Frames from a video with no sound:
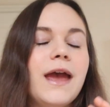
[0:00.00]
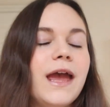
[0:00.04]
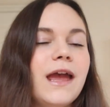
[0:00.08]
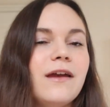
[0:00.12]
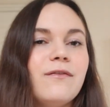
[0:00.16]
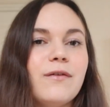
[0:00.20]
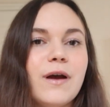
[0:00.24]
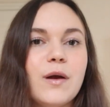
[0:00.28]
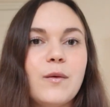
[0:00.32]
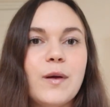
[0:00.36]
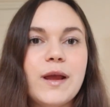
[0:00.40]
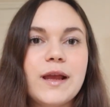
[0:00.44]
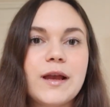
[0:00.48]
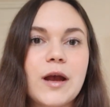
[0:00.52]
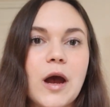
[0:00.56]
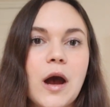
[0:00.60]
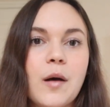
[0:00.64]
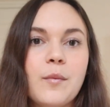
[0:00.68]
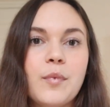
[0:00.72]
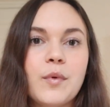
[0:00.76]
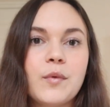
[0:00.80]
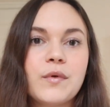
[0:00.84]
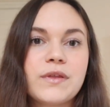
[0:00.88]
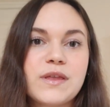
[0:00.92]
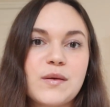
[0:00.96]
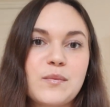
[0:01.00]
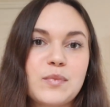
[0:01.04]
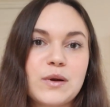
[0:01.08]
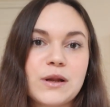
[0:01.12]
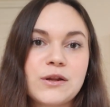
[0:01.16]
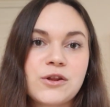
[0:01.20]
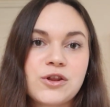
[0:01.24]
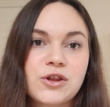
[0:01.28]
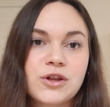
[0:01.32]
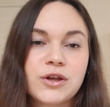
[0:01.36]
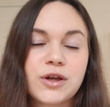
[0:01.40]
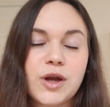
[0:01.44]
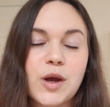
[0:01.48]
If I wake up with a
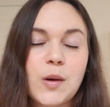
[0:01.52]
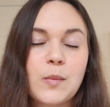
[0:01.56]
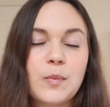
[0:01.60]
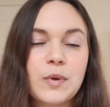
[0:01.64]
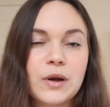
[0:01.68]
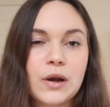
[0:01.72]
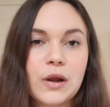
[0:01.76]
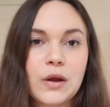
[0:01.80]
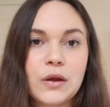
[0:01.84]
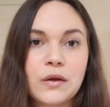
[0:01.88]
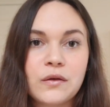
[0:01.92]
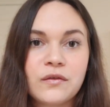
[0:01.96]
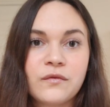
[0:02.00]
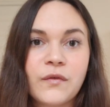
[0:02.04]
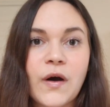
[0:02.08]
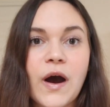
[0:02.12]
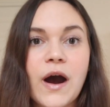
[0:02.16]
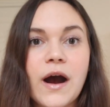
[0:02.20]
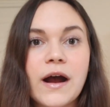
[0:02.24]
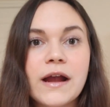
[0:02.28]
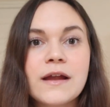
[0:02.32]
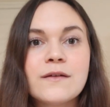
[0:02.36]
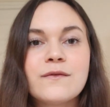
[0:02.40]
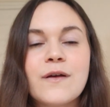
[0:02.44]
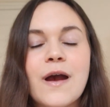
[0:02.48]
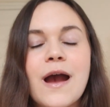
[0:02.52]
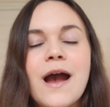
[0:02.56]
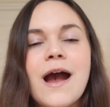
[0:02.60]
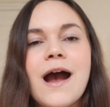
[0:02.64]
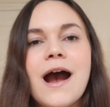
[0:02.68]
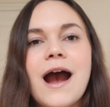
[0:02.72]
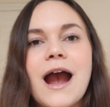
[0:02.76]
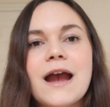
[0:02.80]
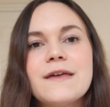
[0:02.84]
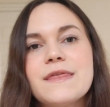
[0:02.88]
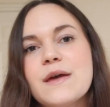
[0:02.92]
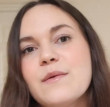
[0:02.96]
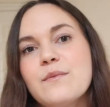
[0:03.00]
blood sugar below five,
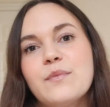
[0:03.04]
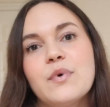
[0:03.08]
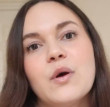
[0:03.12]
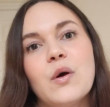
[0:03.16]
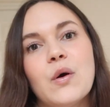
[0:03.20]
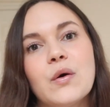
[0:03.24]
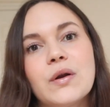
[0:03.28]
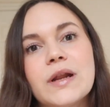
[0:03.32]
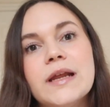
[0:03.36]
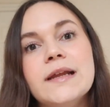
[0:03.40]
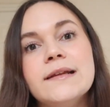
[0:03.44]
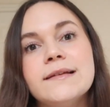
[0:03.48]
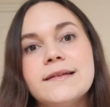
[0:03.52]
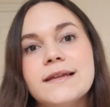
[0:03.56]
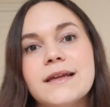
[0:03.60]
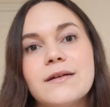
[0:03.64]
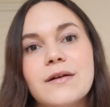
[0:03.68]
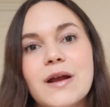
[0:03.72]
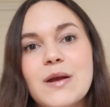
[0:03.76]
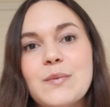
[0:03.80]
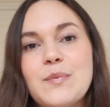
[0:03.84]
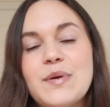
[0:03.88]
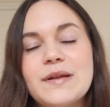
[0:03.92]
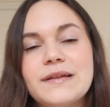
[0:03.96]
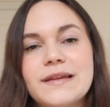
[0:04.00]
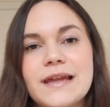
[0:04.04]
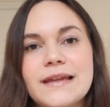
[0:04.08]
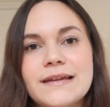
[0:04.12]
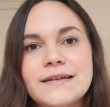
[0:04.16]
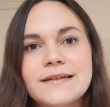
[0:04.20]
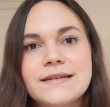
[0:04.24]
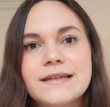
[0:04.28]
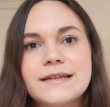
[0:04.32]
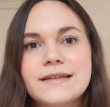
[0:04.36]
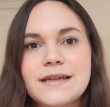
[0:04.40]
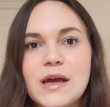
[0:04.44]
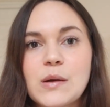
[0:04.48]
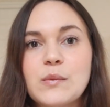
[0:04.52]
I then put on a zero
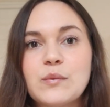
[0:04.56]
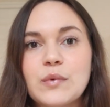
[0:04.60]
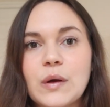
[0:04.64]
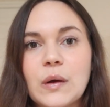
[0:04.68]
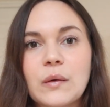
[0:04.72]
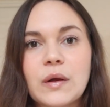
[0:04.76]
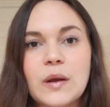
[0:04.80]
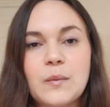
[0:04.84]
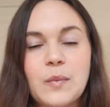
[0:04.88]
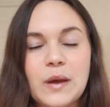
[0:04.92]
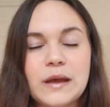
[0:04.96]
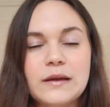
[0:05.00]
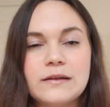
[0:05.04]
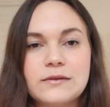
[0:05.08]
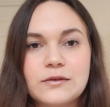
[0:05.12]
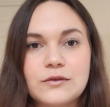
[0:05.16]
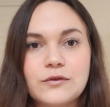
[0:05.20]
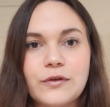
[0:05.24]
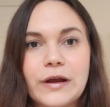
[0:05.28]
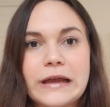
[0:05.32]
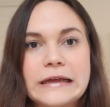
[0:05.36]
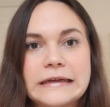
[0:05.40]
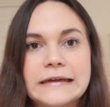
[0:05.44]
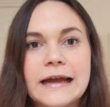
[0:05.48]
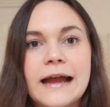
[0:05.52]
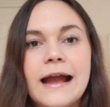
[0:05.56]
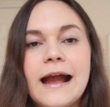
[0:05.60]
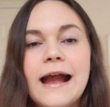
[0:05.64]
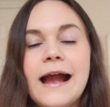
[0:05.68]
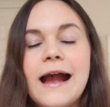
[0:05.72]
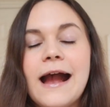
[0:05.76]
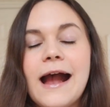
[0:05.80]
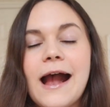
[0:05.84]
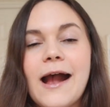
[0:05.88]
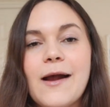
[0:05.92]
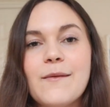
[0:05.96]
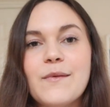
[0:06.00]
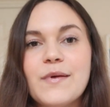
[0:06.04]
percent temporary basal rate.
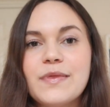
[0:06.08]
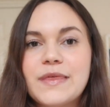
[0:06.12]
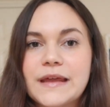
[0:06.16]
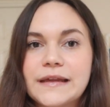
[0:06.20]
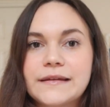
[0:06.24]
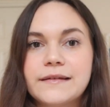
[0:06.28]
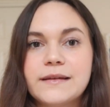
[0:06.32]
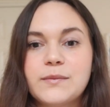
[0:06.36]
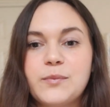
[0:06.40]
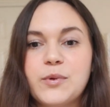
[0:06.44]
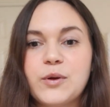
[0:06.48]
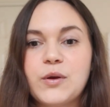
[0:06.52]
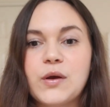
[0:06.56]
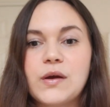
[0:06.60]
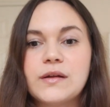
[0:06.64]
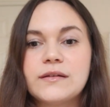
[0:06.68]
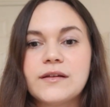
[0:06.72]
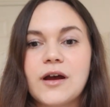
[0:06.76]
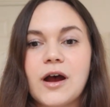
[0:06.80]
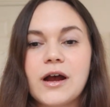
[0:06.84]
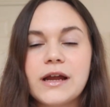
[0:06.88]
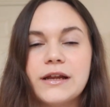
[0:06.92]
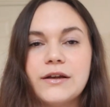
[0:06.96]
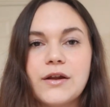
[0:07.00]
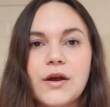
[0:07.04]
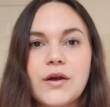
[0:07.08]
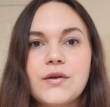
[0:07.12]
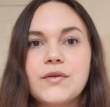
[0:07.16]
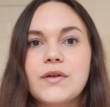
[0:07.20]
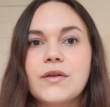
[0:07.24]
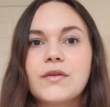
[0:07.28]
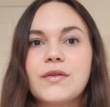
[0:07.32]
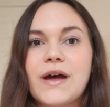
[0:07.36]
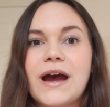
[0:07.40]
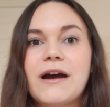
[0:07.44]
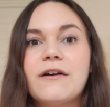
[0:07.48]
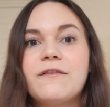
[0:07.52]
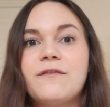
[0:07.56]
Um, this is because I know
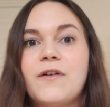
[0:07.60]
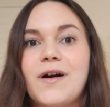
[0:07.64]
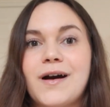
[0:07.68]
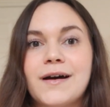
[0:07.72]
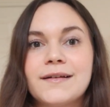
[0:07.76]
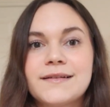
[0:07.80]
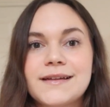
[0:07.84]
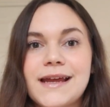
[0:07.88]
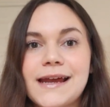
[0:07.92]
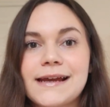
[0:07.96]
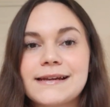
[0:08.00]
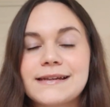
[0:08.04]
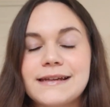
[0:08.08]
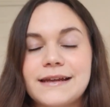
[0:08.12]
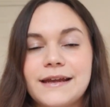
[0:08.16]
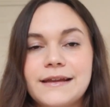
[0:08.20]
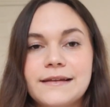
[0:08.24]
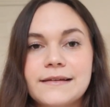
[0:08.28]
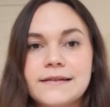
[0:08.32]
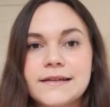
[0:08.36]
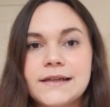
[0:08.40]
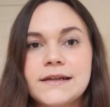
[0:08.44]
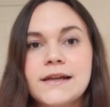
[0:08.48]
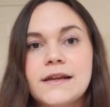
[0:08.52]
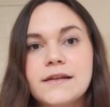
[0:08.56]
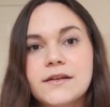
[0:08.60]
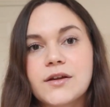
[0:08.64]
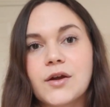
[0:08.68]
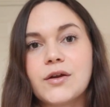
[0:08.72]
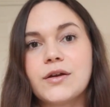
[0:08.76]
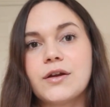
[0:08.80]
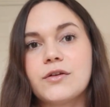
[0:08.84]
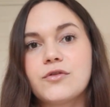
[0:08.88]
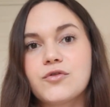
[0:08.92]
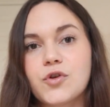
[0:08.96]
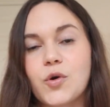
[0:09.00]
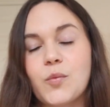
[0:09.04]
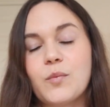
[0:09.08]
that that fast acting insulin is
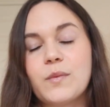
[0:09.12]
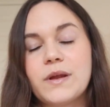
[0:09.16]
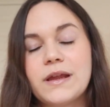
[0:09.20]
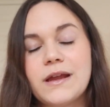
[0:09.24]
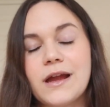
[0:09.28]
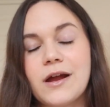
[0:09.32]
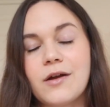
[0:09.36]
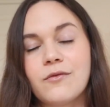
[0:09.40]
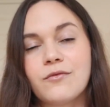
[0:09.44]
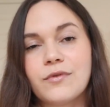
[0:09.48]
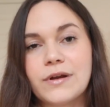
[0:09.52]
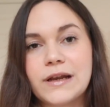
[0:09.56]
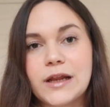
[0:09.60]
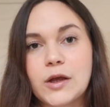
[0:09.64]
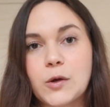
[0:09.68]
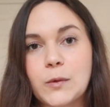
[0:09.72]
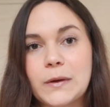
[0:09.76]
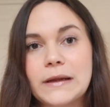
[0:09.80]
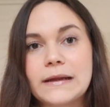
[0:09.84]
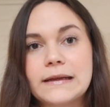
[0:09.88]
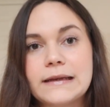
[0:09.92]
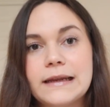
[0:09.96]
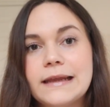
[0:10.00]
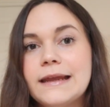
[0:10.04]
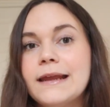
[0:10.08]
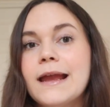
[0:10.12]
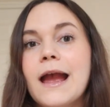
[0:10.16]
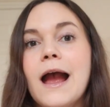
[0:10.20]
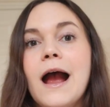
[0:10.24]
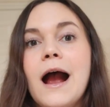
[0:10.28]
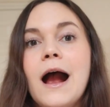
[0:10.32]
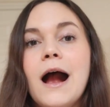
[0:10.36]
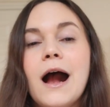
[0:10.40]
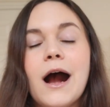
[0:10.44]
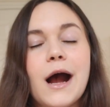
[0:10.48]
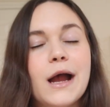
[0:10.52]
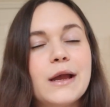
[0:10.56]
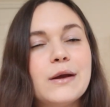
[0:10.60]
going to drop me really quickly.
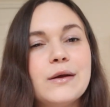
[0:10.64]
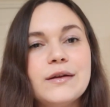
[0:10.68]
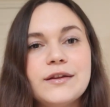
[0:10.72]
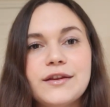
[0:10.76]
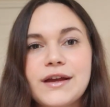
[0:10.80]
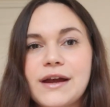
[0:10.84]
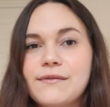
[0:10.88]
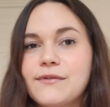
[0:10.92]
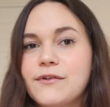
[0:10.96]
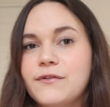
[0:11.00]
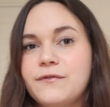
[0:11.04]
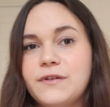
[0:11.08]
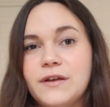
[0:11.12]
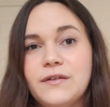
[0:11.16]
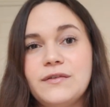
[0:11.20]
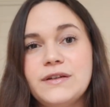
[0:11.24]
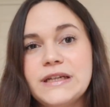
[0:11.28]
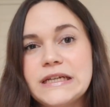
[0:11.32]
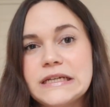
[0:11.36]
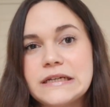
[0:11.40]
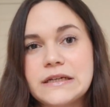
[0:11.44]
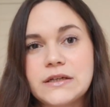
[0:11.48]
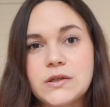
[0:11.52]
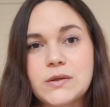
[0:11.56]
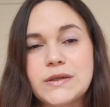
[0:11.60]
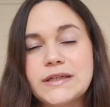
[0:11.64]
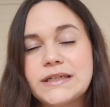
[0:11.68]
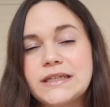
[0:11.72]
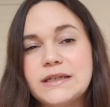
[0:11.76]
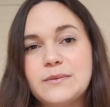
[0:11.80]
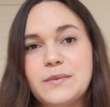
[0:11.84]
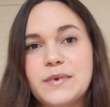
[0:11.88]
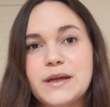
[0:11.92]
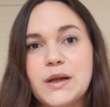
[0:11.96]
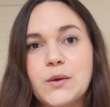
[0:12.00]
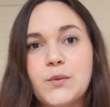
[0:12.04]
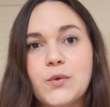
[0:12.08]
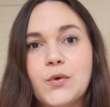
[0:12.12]
I also have a fifteen to
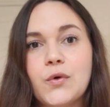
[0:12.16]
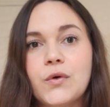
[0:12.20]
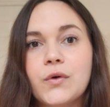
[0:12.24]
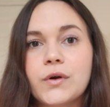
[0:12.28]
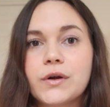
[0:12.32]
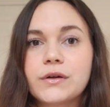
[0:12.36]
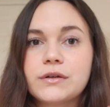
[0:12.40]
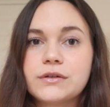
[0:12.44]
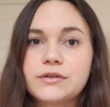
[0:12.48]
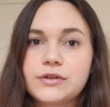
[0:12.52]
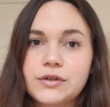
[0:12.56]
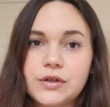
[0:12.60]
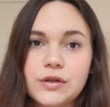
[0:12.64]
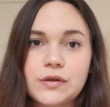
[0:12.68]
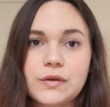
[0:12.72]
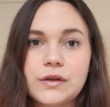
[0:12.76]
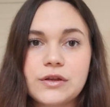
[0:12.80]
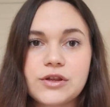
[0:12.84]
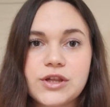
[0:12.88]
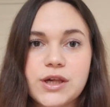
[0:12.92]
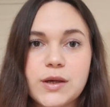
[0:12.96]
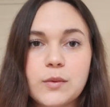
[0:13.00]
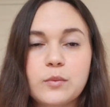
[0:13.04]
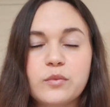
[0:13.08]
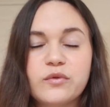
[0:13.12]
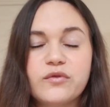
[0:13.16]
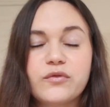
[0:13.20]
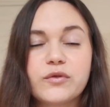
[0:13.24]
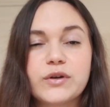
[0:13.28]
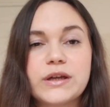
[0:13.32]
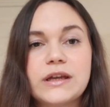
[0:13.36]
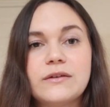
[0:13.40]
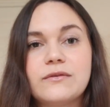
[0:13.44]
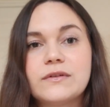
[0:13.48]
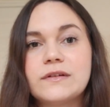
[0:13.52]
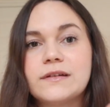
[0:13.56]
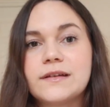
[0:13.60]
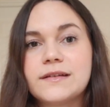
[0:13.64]
twenty minute walk to the gym before
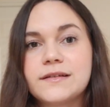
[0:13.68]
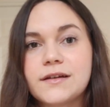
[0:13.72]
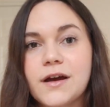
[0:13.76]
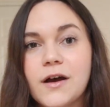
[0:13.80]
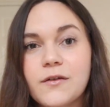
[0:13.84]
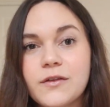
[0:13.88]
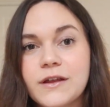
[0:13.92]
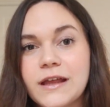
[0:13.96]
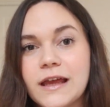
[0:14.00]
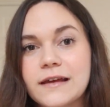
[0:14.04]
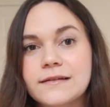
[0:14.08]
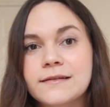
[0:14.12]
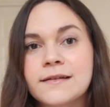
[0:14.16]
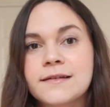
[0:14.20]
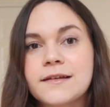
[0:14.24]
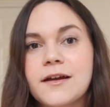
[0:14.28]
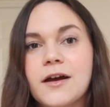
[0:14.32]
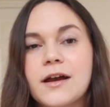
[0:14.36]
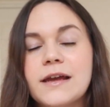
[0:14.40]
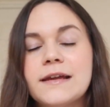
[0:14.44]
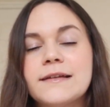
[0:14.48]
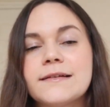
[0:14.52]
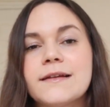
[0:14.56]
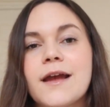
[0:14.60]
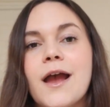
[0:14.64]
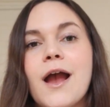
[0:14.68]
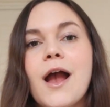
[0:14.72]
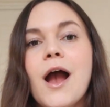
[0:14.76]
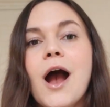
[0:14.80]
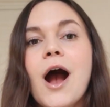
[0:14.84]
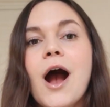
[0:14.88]
I even start the exercise.